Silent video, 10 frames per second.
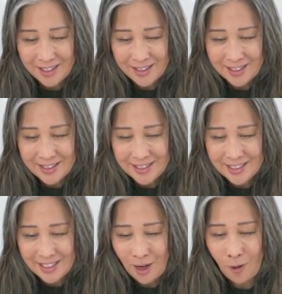Let's
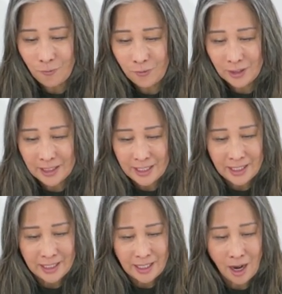see.
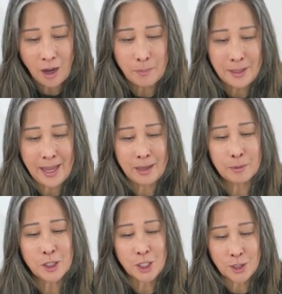Hopefully I'll be able
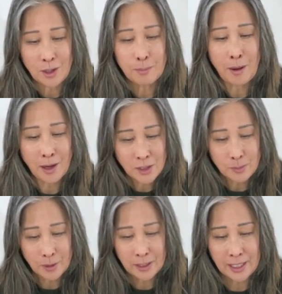to start
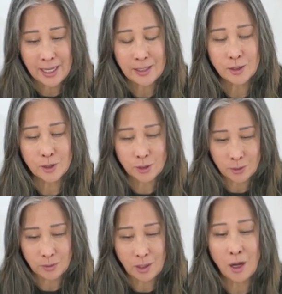Poshmark again
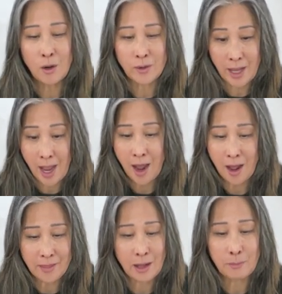soon. Oh
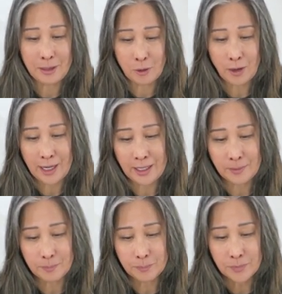yeah, that'd be great.
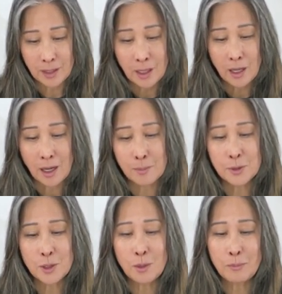I'm
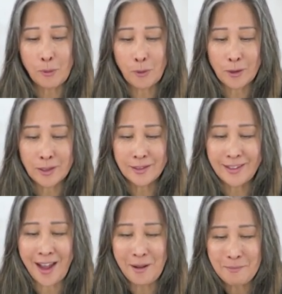so bored
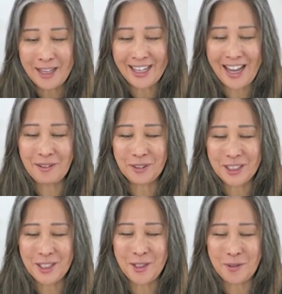not being able
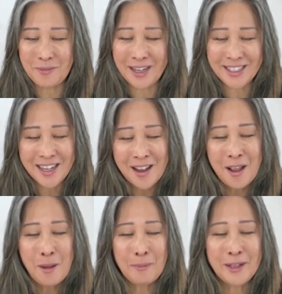to do much,
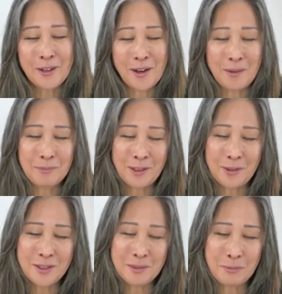but your
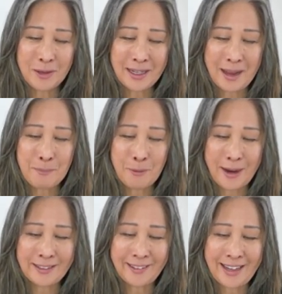uploads bring a
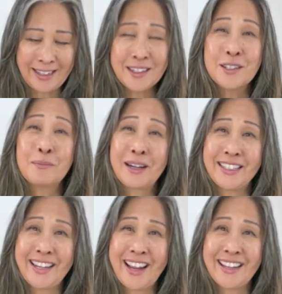bright light into my
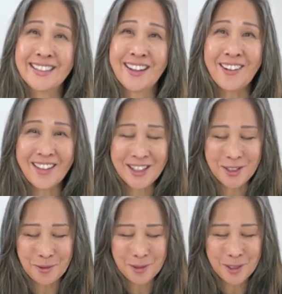days. Oh, that's
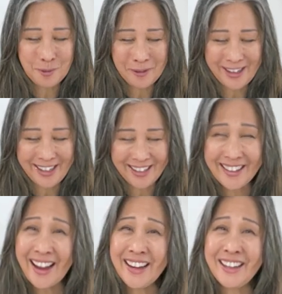so sweet.
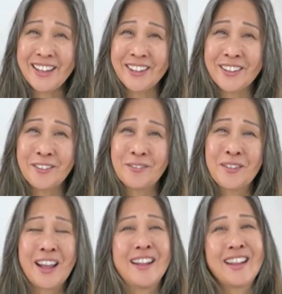Thank you.
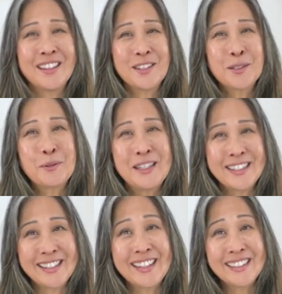That's the
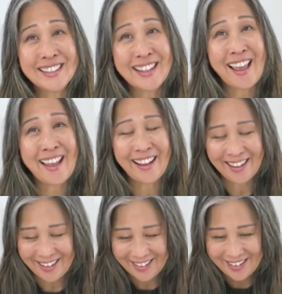sweetest thing to say.
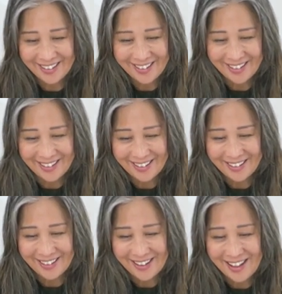
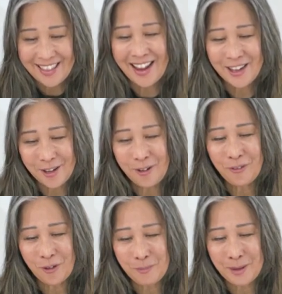Thank you
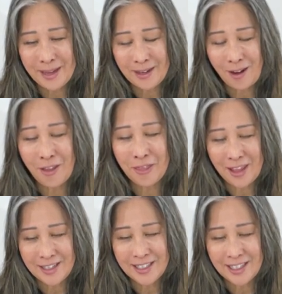for being
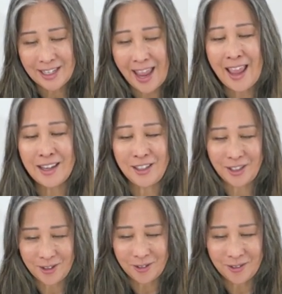authentic and
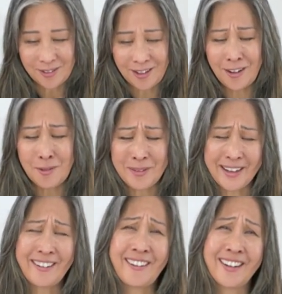you. Oh my
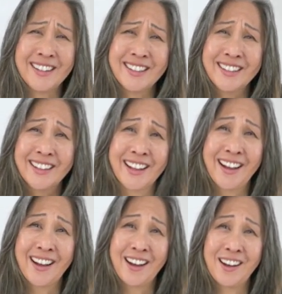gosh.
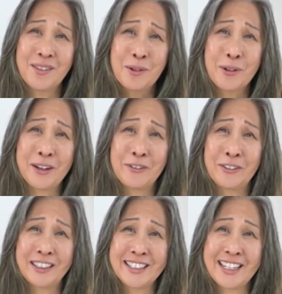Oh, Maria
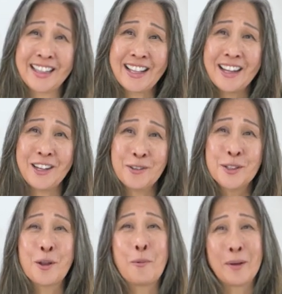Felicity, thank you
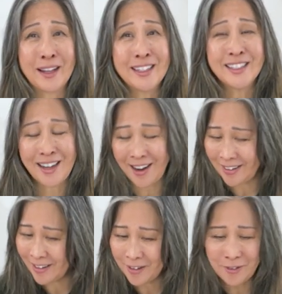so much. I
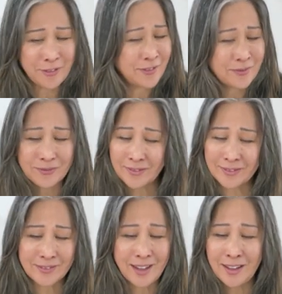
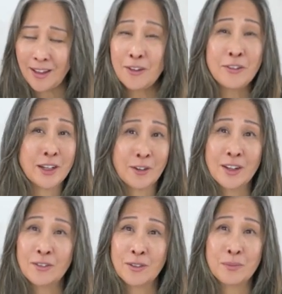love
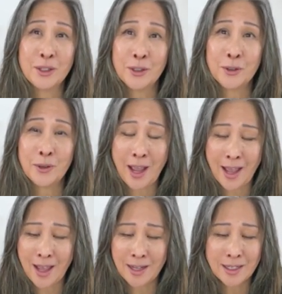hearing from you,
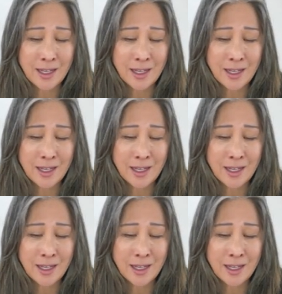and